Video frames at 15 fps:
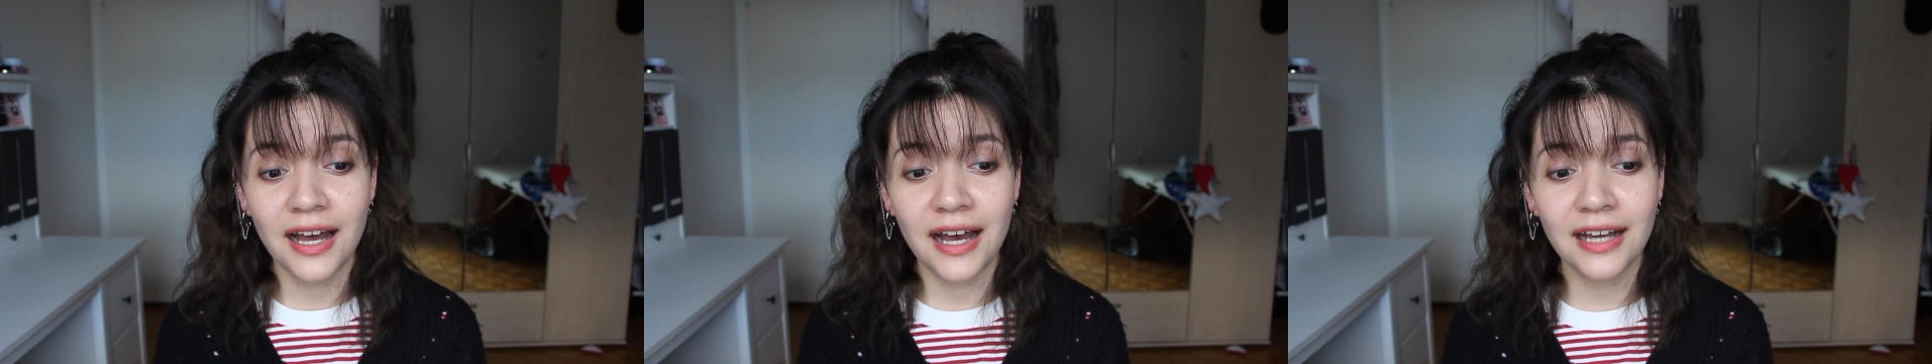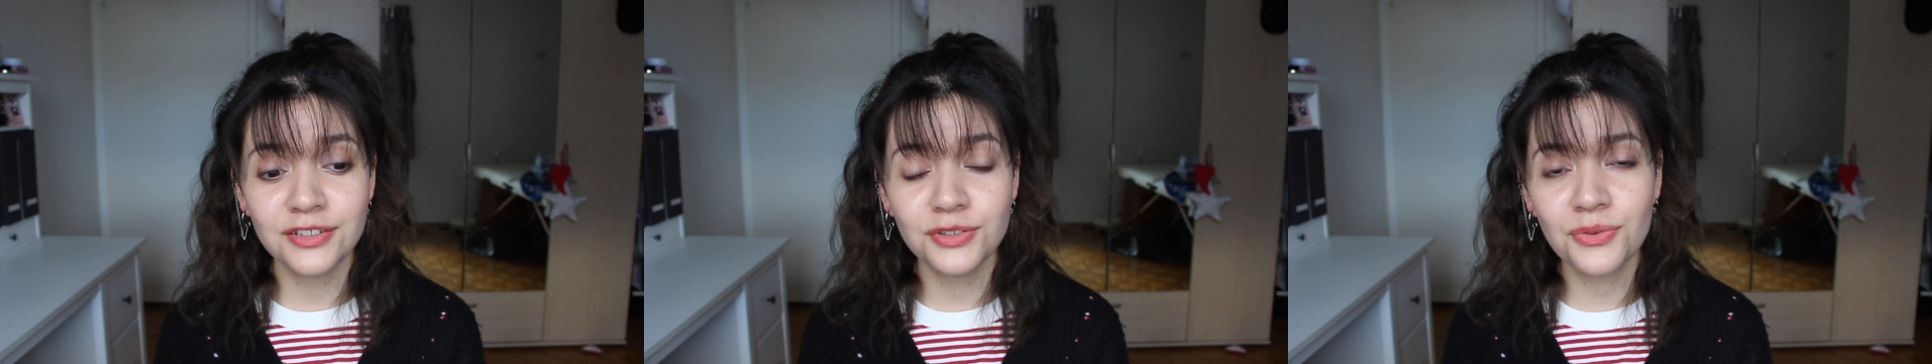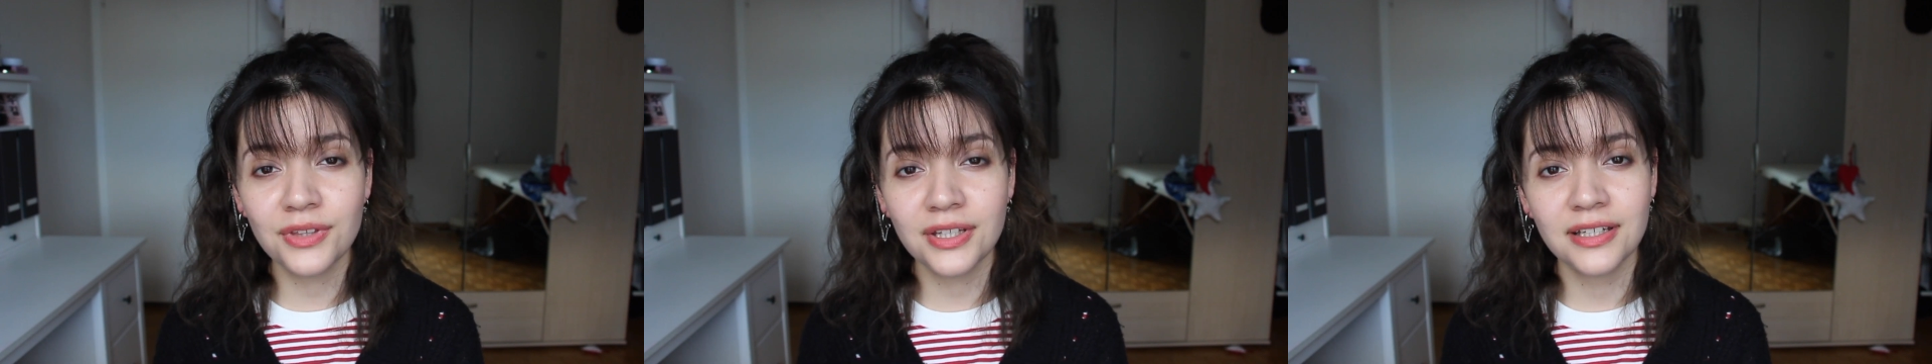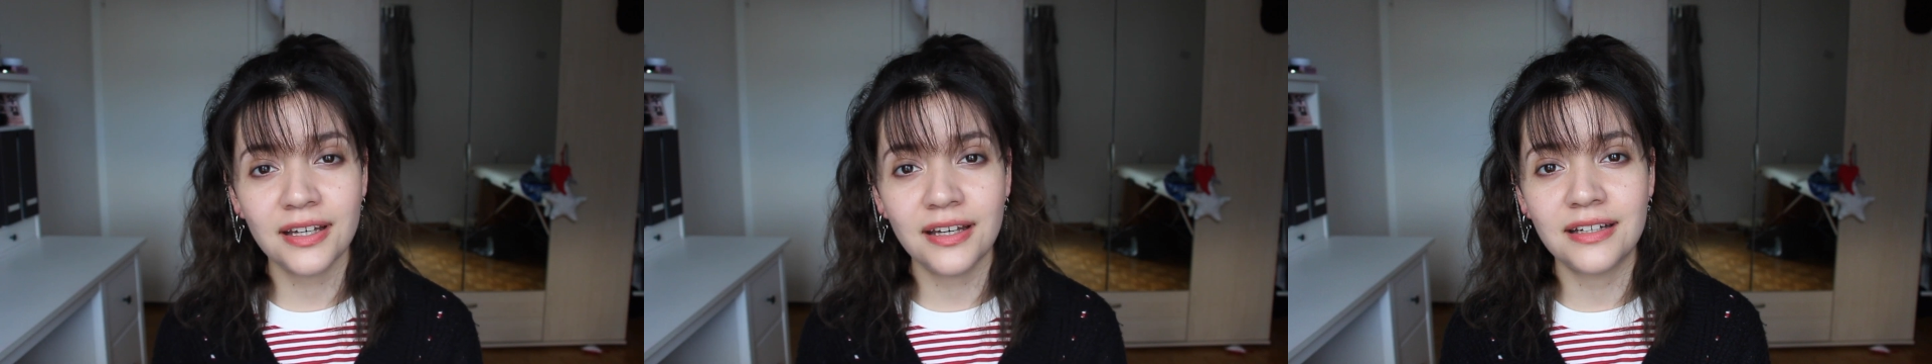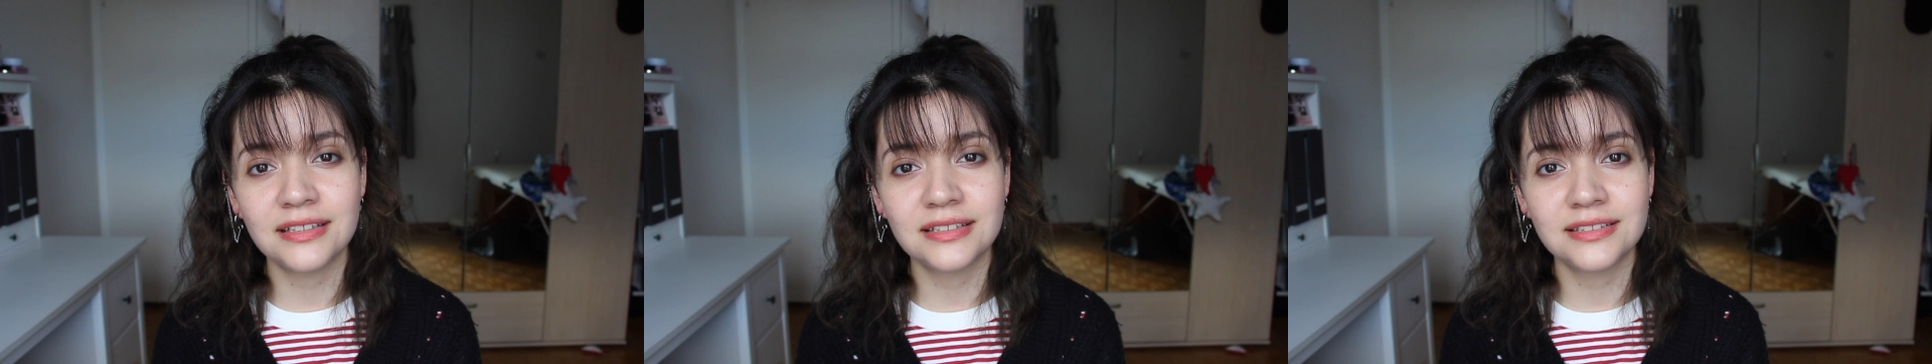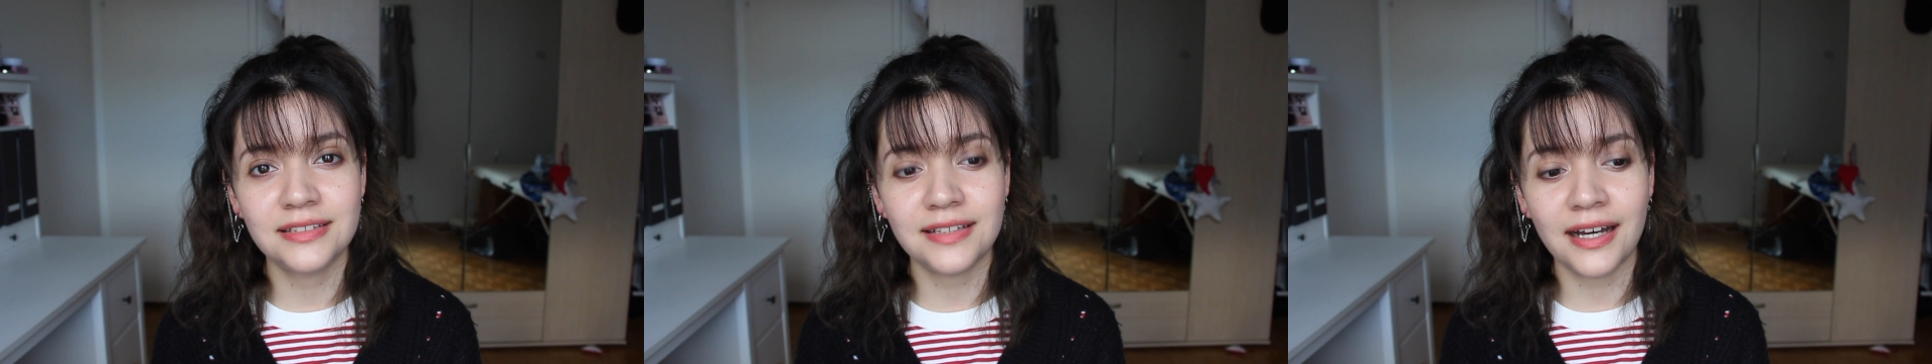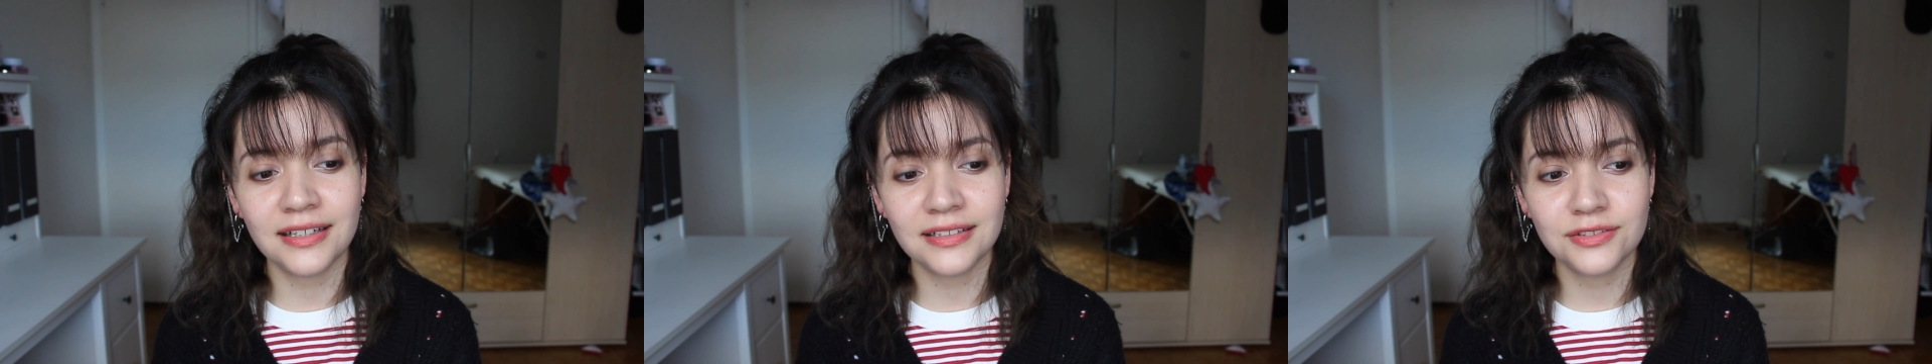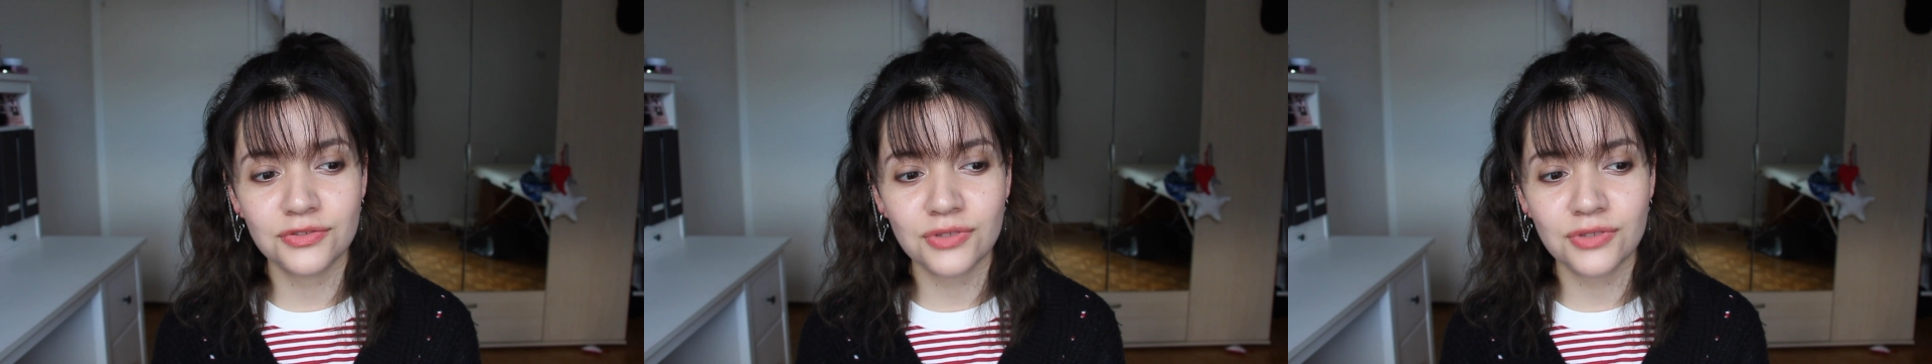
I don't think it is that